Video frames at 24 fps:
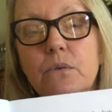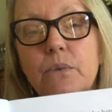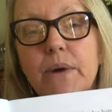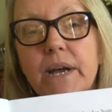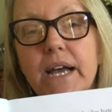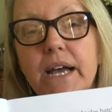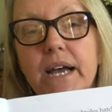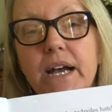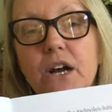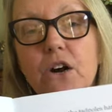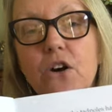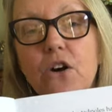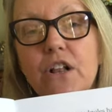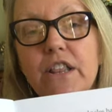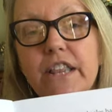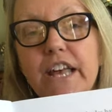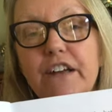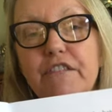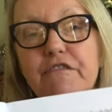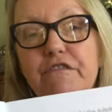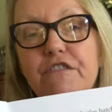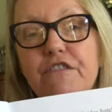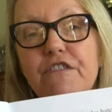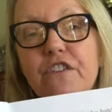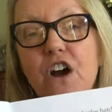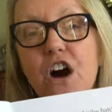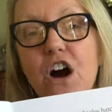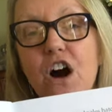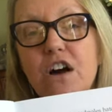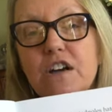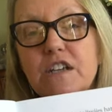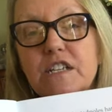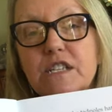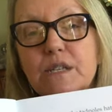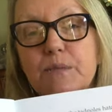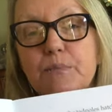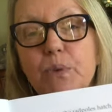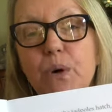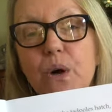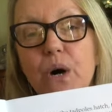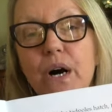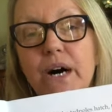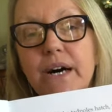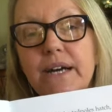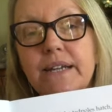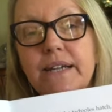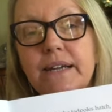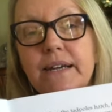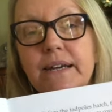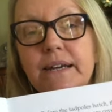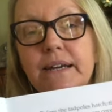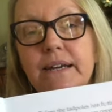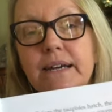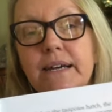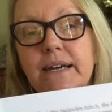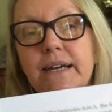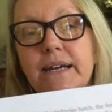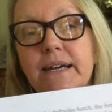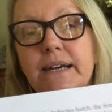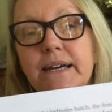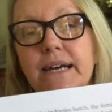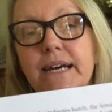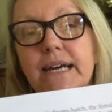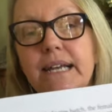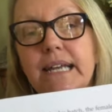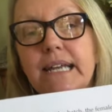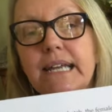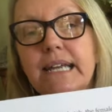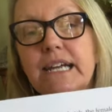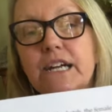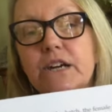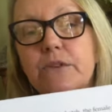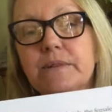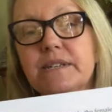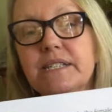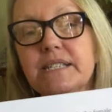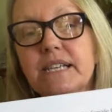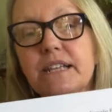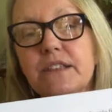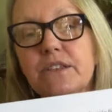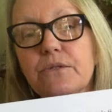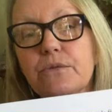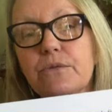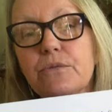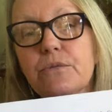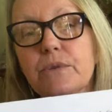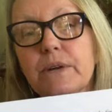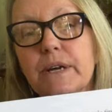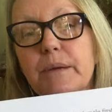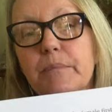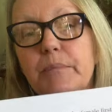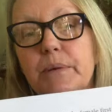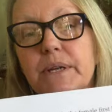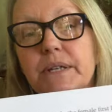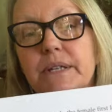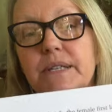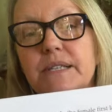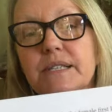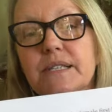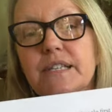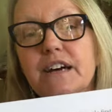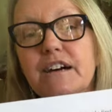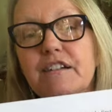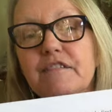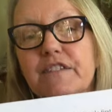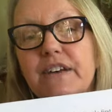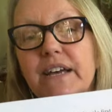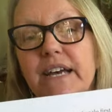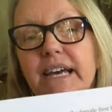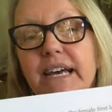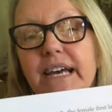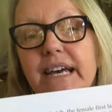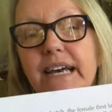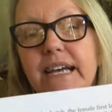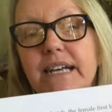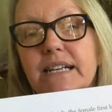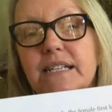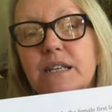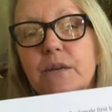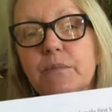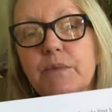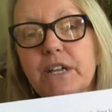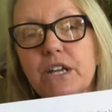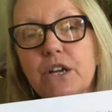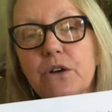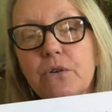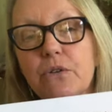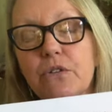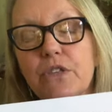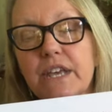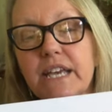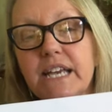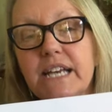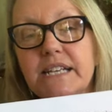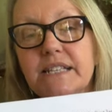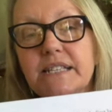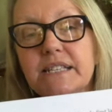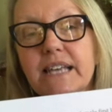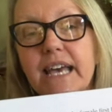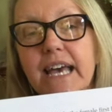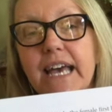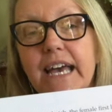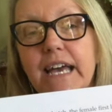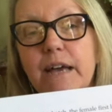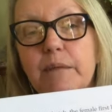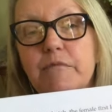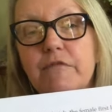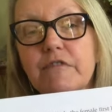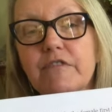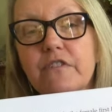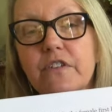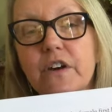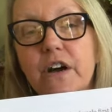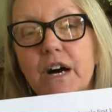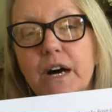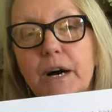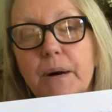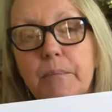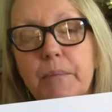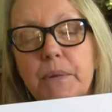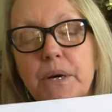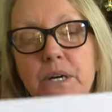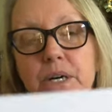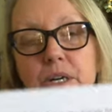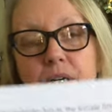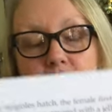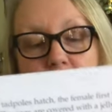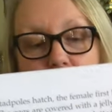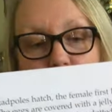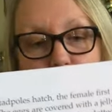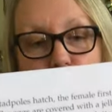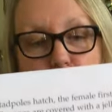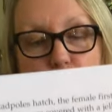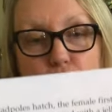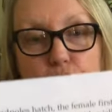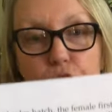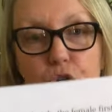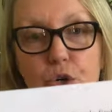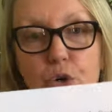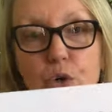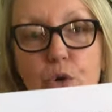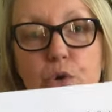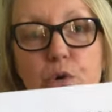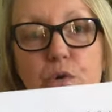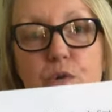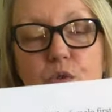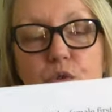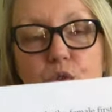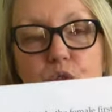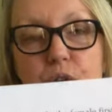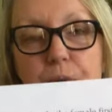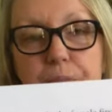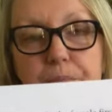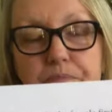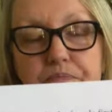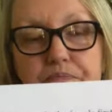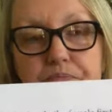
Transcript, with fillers: We can call that frog spawn. And here we see the ribbons of eggs, and we know these came from toads.